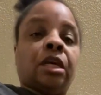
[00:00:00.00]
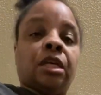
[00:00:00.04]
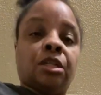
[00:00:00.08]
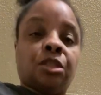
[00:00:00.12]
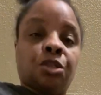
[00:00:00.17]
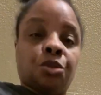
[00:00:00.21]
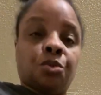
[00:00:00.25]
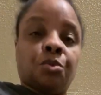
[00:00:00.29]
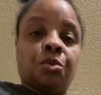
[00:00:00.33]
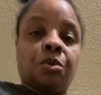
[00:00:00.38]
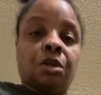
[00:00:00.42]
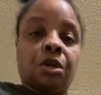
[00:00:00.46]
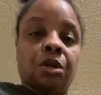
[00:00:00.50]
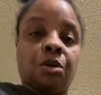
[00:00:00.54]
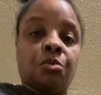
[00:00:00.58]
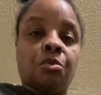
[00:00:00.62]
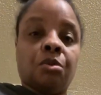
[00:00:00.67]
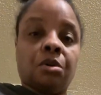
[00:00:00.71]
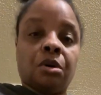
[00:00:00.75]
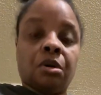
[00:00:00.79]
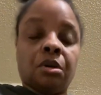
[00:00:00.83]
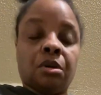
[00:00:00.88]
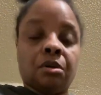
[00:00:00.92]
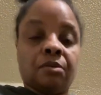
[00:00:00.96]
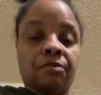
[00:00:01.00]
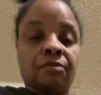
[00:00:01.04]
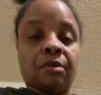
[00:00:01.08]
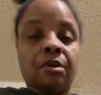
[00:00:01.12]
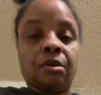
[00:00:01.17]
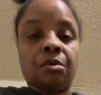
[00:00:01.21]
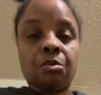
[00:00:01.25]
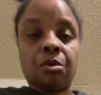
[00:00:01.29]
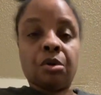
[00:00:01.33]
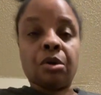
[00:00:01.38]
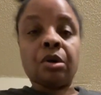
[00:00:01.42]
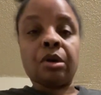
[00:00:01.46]
21 of our
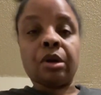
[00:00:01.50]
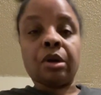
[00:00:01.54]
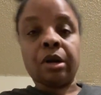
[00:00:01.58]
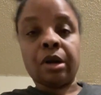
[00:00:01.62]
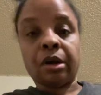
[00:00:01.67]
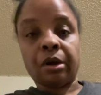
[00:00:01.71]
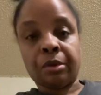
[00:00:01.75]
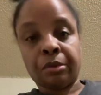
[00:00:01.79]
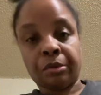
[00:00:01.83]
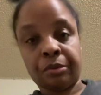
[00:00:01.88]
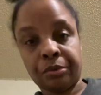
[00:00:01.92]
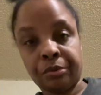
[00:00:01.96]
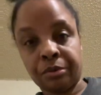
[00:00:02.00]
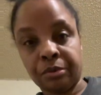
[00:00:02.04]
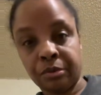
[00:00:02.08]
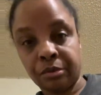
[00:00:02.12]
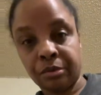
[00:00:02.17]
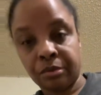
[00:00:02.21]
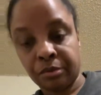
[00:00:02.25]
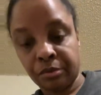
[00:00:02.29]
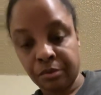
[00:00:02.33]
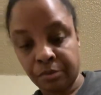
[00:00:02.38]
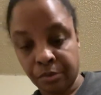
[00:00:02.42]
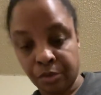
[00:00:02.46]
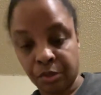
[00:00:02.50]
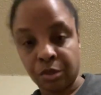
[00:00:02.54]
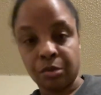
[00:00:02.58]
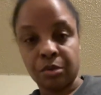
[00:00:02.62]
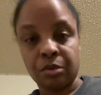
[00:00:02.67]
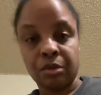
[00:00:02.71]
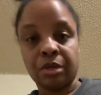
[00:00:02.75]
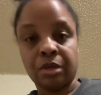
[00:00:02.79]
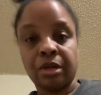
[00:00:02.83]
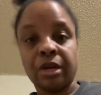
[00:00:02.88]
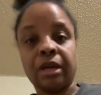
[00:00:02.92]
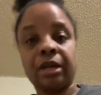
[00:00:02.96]
workout. So
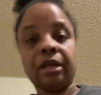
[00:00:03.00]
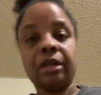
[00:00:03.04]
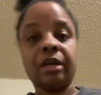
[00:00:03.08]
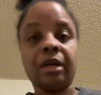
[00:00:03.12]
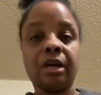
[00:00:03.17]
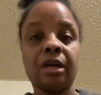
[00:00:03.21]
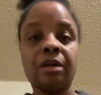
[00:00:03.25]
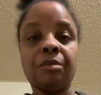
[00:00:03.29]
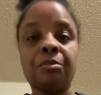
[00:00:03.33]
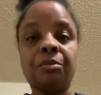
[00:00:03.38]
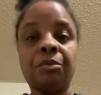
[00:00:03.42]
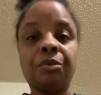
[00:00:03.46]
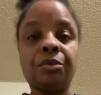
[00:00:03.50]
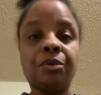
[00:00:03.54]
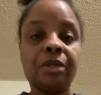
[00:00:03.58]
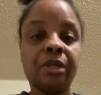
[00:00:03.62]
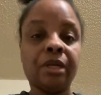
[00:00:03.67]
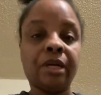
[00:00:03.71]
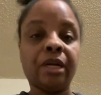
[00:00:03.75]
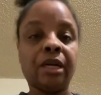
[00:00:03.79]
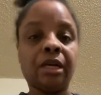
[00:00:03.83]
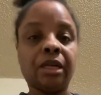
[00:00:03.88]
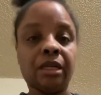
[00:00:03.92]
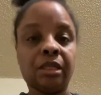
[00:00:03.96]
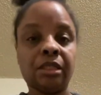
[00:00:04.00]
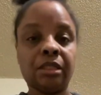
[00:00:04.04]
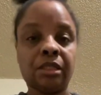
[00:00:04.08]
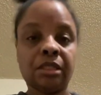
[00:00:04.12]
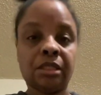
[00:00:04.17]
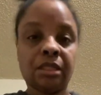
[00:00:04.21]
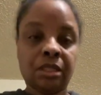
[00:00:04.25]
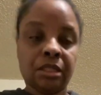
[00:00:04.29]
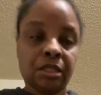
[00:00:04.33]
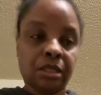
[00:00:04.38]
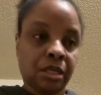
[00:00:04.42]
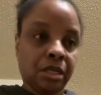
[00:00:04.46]
in like 9 more
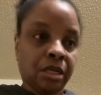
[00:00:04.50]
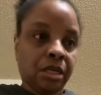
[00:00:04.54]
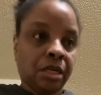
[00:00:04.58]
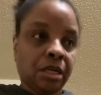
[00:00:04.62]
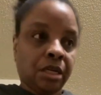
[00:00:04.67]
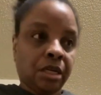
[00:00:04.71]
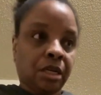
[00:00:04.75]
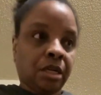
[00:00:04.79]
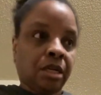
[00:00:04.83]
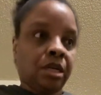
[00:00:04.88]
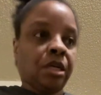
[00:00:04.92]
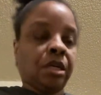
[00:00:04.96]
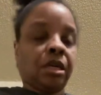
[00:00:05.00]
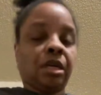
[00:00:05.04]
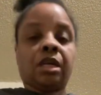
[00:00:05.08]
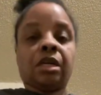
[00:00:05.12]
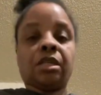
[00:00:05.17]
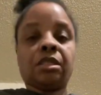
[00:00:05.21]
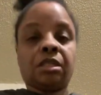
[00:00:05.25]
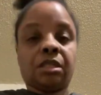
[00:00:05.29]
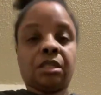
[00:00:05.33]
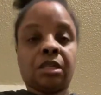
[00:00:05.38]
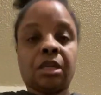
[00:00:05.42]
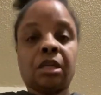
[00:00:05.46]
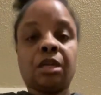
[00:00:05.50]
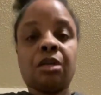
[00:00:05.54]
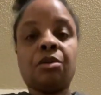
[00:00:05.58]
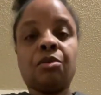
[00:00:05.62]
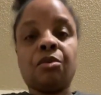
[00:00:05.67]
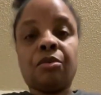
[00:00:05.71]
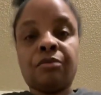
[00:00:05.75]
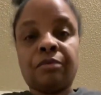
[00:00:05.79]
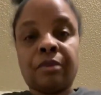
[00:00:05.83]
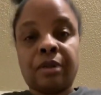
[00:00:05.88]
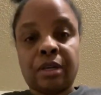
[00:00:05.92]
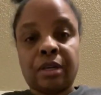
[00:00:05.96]
days, I should get
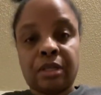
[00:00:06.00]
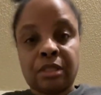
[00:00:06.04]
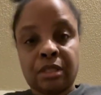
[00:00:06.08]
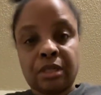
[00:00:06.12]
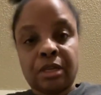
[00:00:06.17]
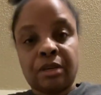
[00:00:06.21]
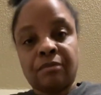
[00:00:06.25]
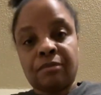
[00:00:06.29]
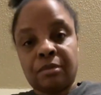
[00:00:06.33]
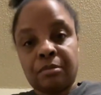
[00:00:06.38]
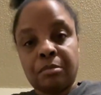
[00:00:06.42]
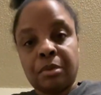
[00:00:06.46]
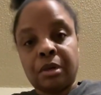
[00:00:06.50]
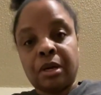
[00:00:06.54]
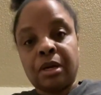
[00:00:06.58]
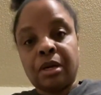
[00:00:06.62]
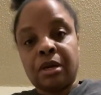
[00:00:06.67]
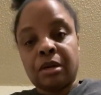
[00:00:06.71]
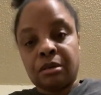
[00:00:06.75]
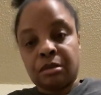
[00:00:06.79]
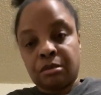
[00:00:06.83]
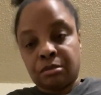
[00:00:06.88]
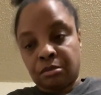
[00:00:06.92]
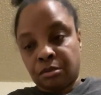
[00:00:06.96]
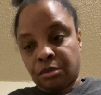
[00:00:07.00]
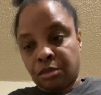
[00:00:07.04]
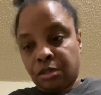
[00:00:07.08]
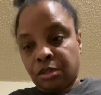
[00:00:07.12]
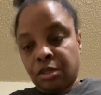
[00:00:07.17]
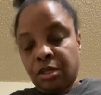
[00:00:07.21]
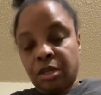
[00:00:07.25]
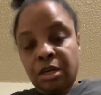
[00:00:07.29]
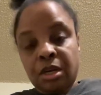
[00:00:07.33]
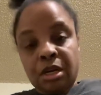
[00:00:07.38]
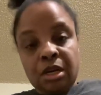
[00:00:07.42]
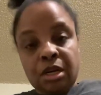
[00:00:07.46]
off that 7 pounds.
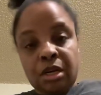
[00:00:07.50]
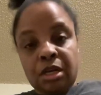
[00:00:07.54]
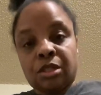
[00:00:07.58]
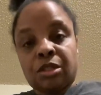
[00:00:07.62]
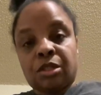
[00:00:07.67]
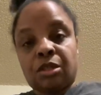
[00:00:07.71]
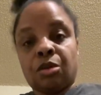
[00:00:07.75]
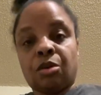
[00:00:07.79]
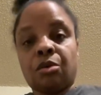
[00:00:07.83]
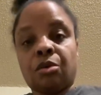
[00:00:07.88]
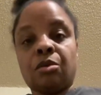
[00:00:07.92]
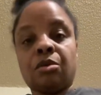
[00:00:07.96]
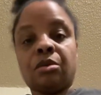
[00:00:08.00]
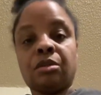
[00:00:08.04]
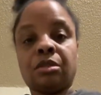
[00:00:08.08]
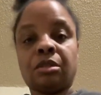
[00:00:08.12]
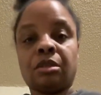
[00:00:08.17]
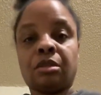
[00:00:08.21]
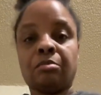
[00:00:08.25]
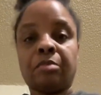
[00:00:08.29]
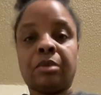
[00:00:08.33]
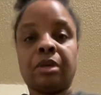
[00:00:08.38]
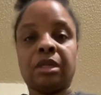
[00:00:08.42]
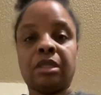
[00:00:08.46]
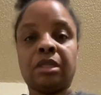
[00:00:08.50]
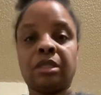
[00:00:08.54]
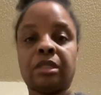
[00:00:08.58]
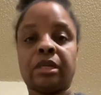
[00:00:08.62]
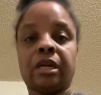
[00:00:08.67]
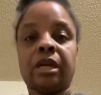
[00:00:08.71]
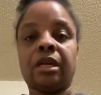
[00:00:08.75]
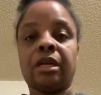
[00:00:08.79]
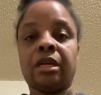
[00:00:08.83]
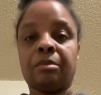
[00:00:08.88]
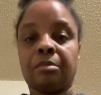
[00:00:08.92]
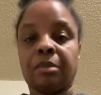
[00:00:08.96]
As long as I'm
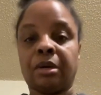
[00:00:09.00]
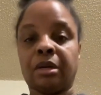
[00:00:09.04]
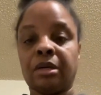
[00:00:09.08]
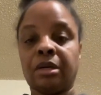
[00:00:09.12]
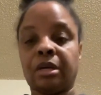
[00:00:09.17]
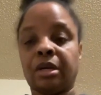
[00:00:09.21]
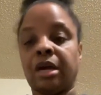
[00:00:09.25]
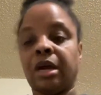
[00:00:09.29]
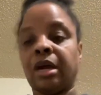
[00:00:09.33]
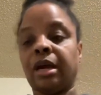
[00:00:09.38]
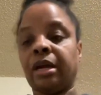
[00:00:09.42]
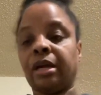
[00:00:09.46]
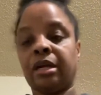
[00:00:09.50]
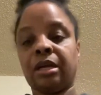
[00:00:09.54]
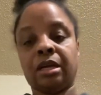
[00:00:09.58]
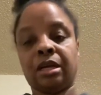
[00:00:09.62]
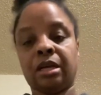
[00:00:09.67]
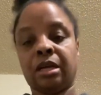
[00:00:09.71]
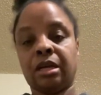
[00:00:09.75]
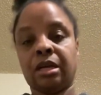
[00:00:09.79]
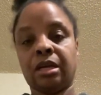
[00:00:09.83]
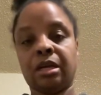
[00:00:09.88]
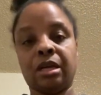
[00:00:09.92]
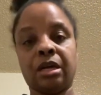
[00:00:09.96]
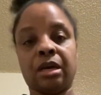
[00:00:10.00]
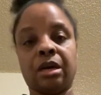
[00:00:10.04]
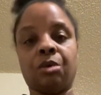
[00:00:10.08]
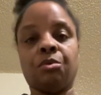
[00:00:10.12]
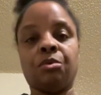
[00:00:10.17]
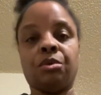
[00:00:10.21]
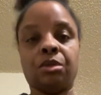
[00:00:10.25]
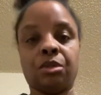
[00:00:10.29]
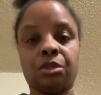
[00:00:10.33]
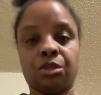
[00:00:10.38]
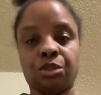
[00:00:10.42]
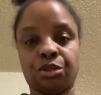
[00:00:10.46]
maintaining my diet. I
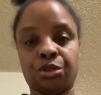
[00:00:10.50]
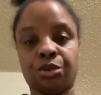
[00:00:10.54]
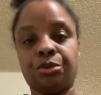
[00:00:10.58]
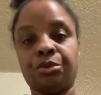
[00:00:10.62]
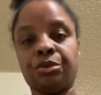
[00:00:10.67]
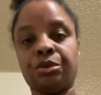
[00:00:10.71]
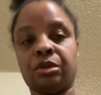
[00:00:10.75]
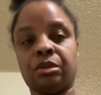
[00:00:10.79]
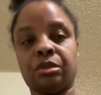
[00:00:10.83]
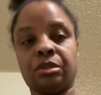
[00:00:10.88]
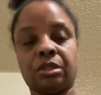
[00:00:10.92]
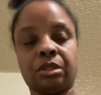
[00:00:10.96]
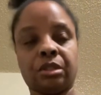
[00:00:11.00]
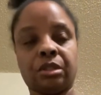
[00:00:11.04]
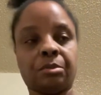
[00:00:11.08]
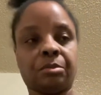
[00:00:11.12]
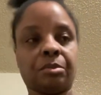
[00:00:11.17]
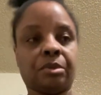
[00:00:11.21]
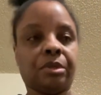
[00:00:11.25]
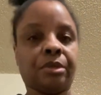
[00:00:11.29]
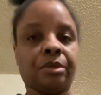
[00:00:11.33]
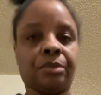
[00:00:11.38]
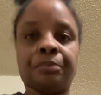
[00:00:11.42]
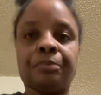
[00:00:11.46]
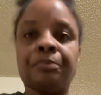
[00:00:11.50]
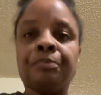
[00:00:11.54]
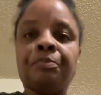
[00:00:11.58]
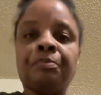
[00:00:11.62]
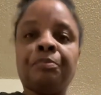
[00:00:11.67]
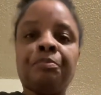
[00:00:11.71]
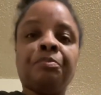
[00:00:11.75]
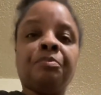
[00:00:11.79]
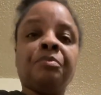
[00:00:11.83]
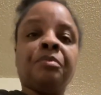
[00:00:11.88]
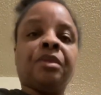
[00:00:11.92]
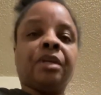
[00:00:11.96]
want to show y'all something.
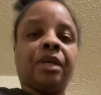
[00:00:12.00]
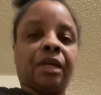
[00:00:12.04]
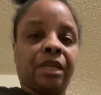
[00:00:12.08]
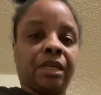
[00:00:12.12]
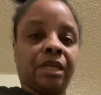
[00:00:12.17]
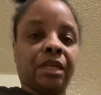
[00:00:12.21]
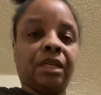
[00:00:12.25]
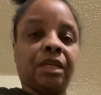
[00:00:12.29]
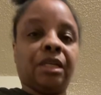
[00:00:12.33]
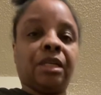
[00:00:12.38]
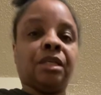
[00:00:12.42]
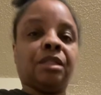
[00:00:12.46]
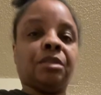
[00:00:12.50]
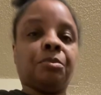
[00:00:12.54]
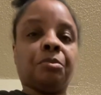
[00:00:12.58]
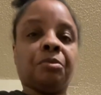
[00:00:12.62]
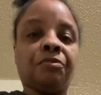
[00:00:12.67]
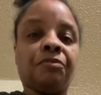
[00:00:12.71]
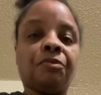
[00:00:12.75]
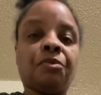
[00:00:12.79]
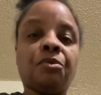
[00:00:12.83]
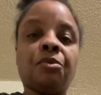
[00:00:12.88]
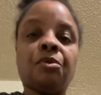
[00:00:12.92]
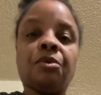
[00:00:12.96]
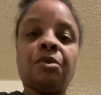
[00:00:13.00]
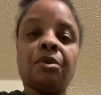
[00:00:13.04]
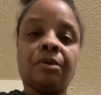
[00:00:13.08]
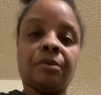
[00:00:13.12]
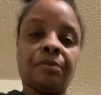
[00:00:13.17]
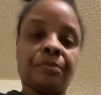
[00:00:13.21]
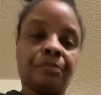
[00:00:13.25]
I did this before.